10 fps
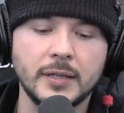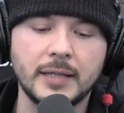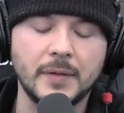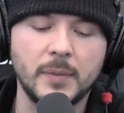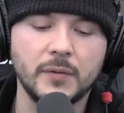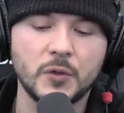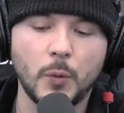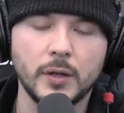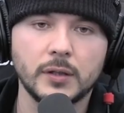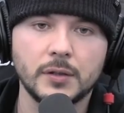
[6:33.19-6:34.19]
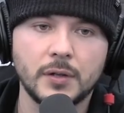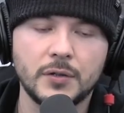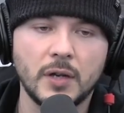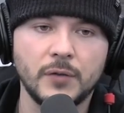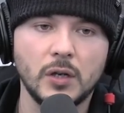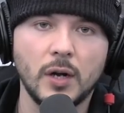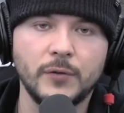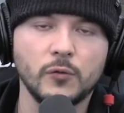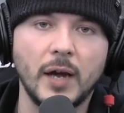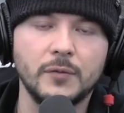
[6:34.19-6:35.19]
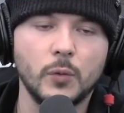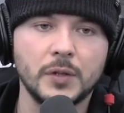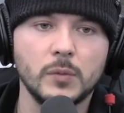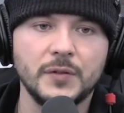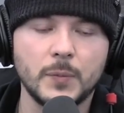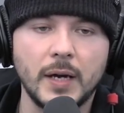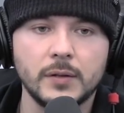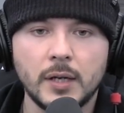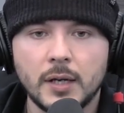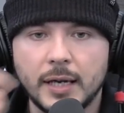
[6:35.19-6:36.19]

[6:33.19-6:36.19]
It's not that big of a spoiler because if you know, if you read what the movie's about,